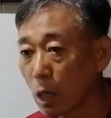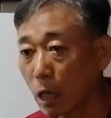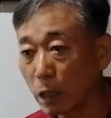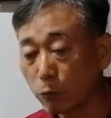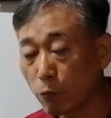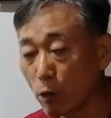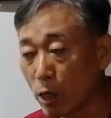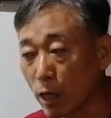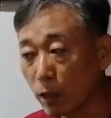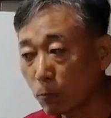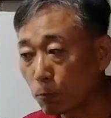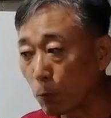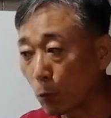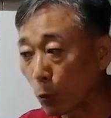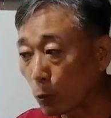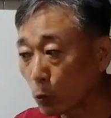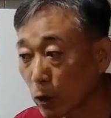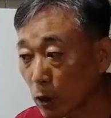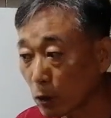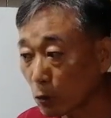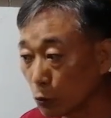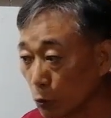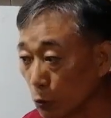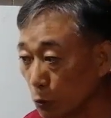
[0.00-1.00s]
God will not
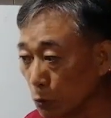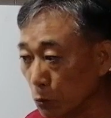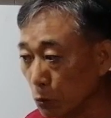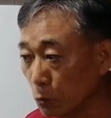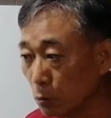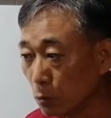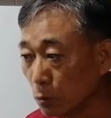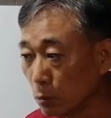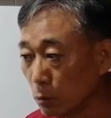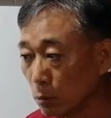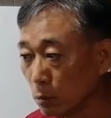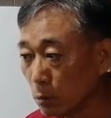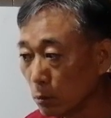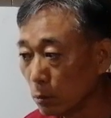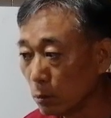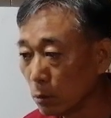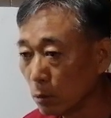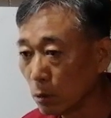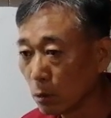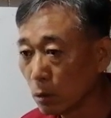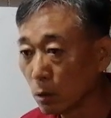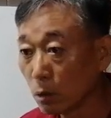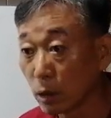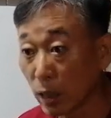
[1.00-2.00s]
protect you.
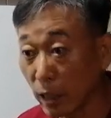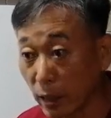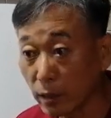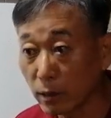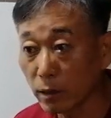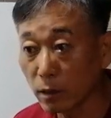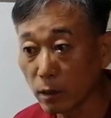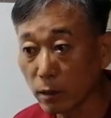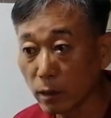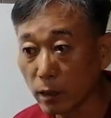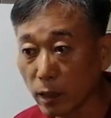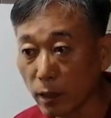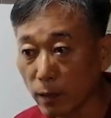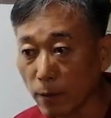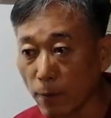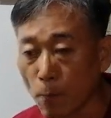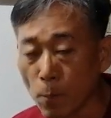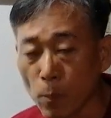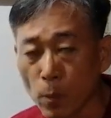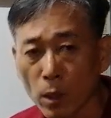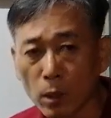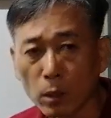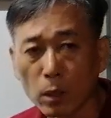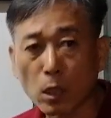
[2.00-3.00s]
19.
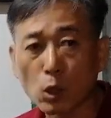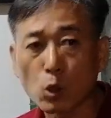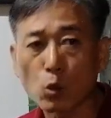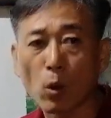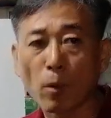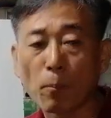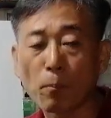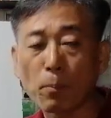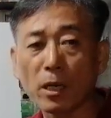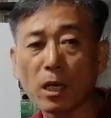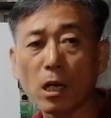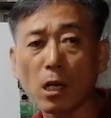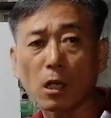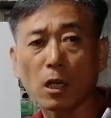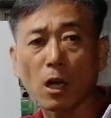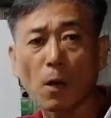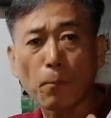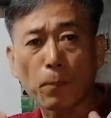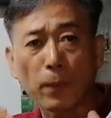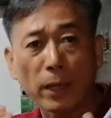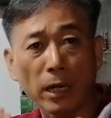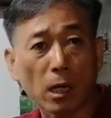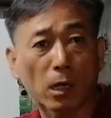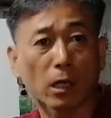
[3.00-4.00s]
That's why,
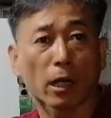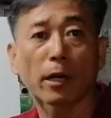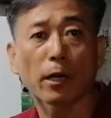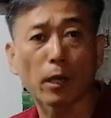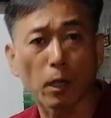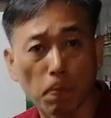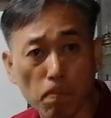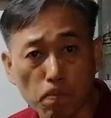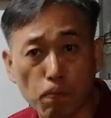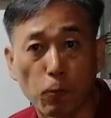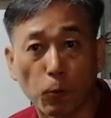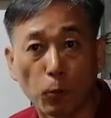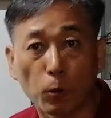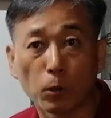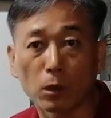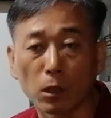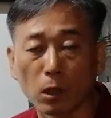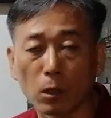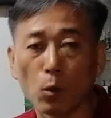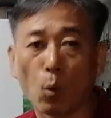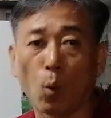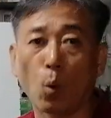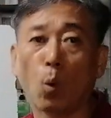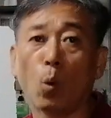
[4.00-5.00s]
pinaka
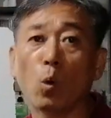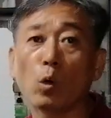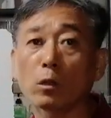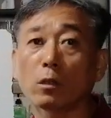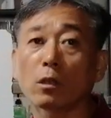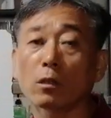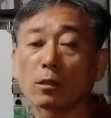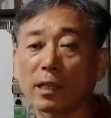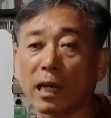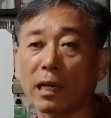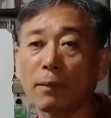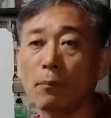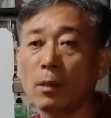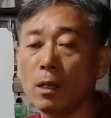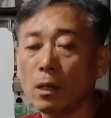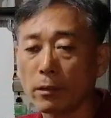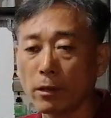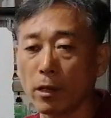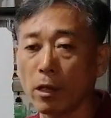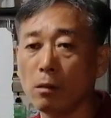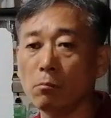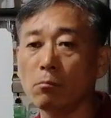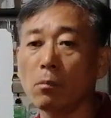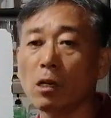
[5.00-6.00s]
important all the time,
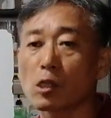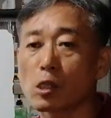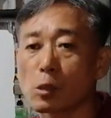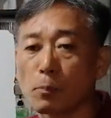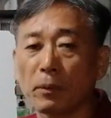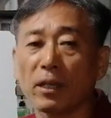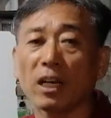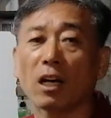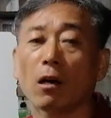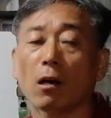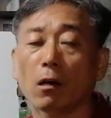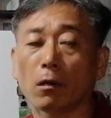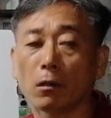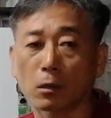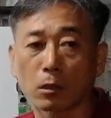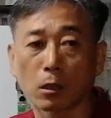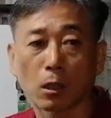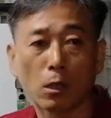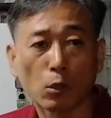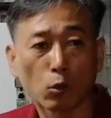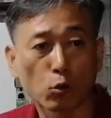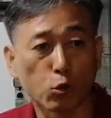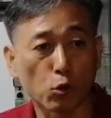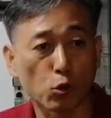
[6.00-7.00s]
there must be
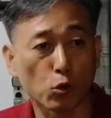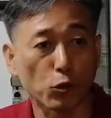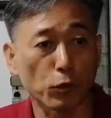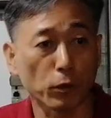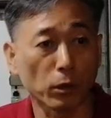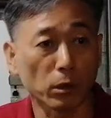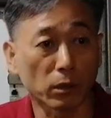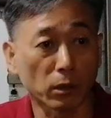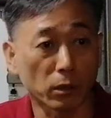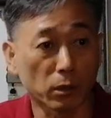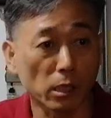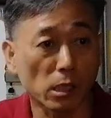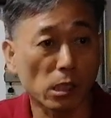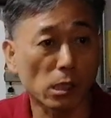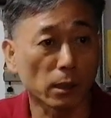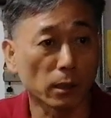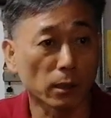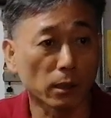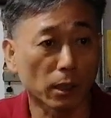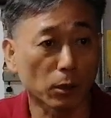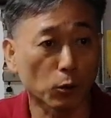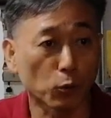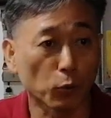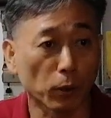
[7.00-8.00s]
heart to share the
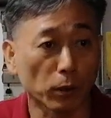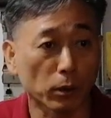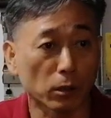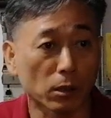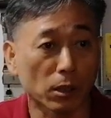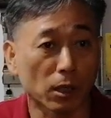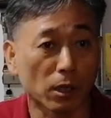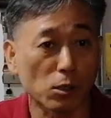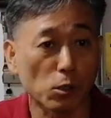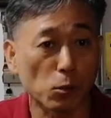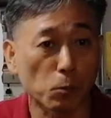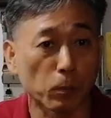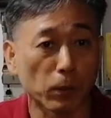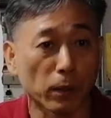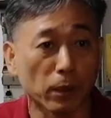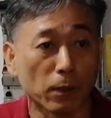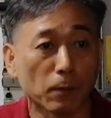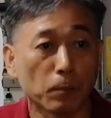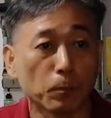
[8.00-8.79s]
distal doctorate gospel.